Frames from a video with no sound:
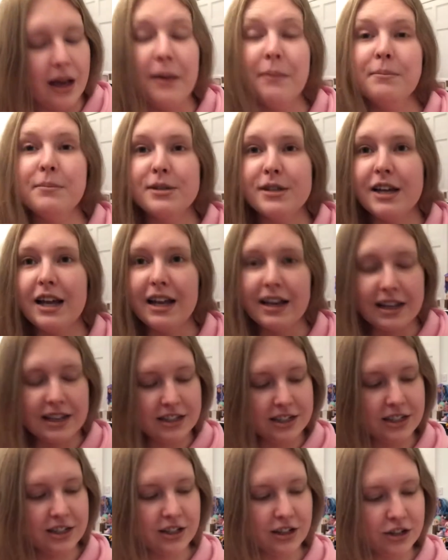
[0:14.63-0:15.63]
So yeah,
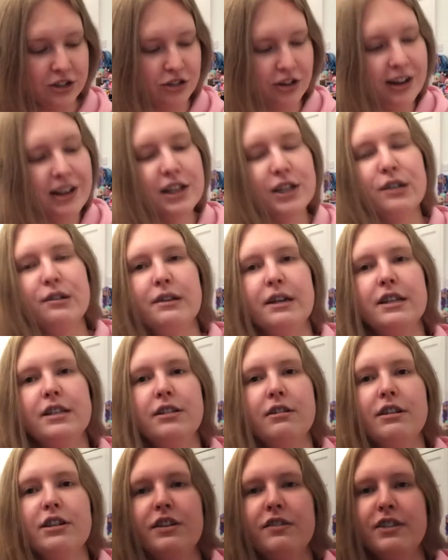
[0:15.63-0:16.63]
let's just go straight into it.
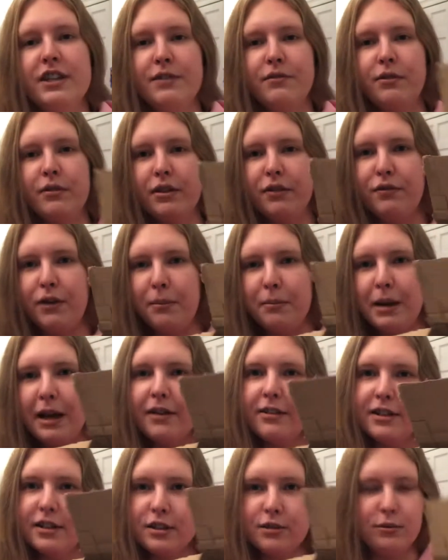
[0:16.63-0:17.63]
So as you've seen from the
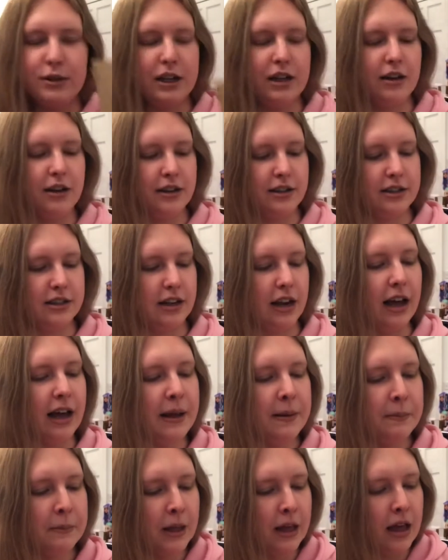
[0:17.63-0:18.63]
thumbnail, this is what it looks
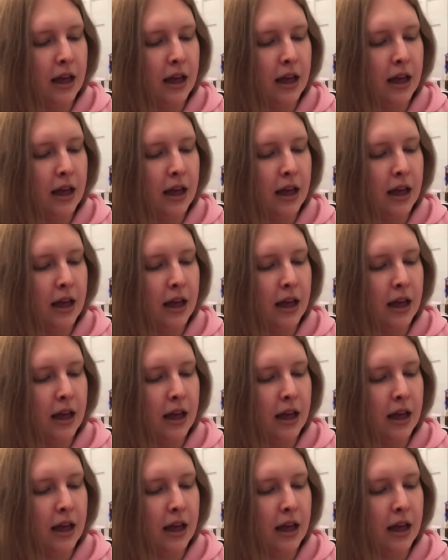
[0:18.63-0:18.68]
like.